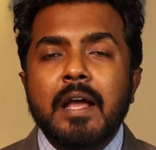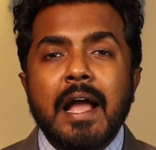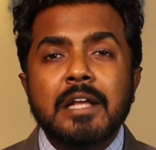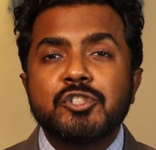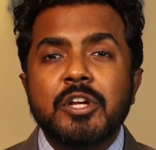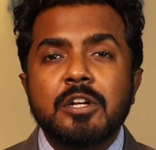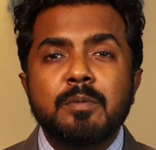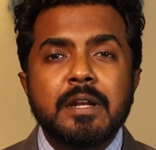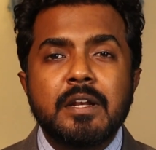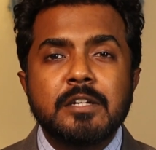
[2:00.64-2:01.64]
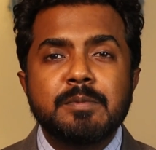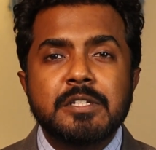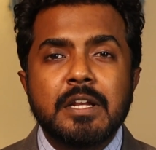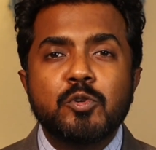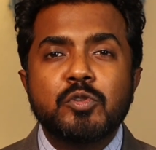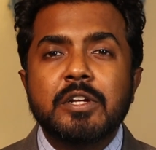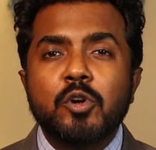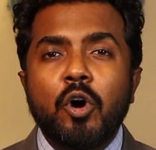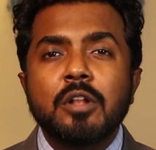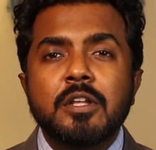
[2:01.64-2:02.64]
And gentlemen, let me tell you that
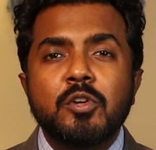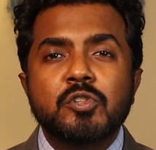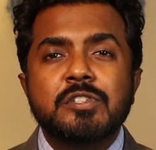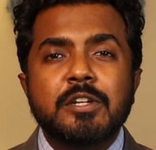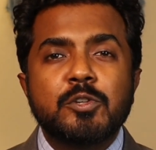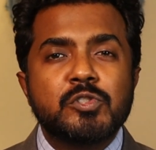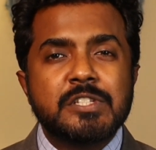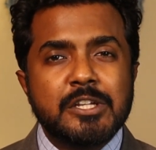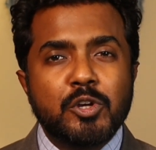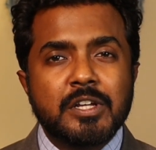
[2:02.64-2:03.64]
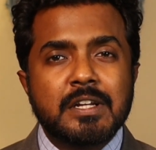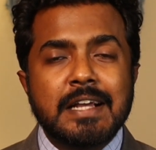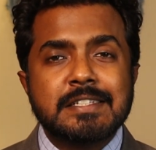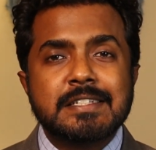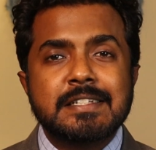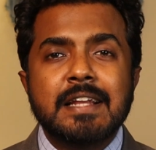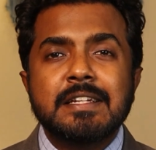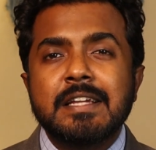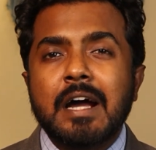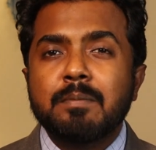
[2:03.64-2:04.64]
all the looks that you see on the Classic
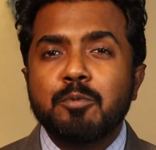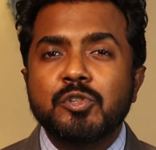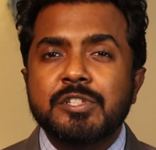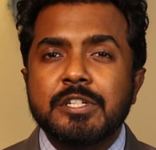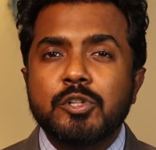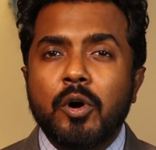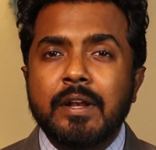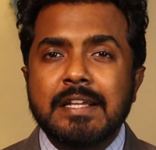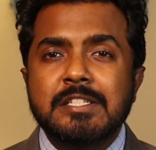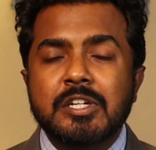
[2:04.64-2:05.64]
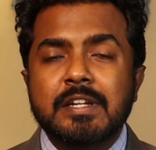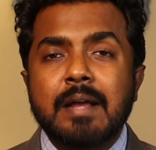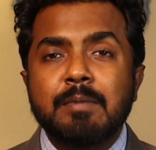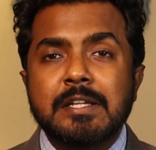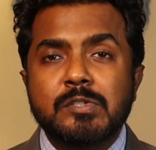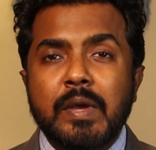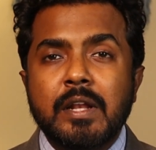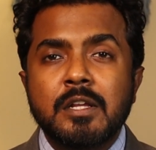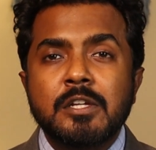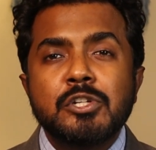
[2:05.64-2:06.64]
Dandy are posted on Instagram as
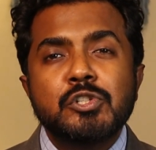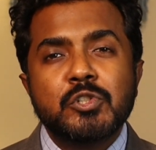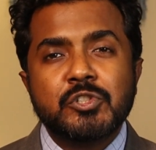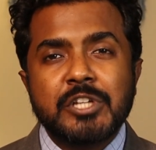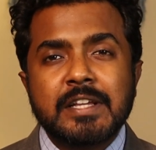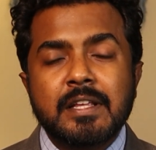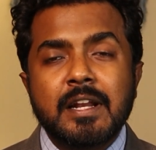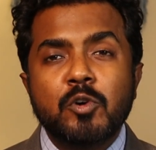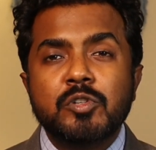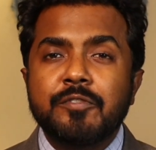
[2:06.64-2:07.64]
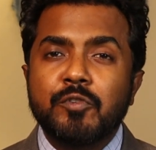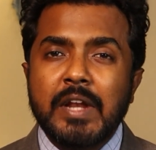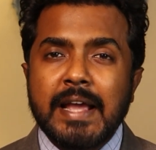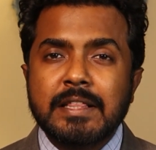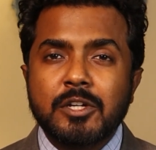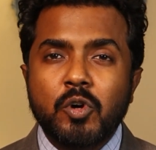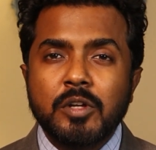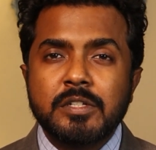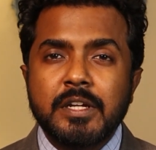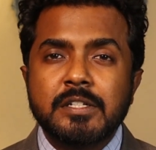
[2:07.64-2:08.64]
well. So check that out. If you like the
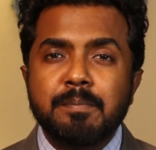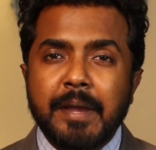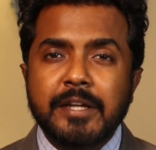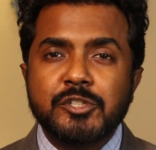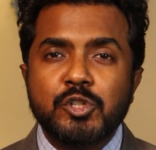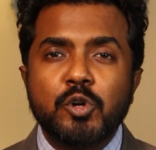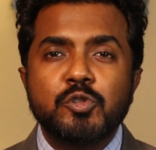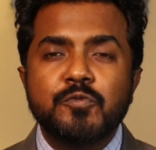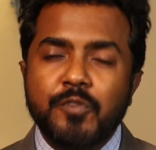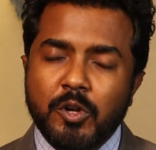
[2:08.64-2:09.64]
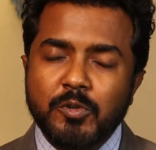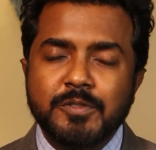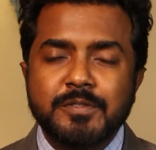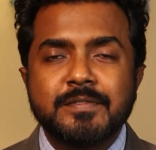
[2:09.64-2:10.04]
content, make sure to follow.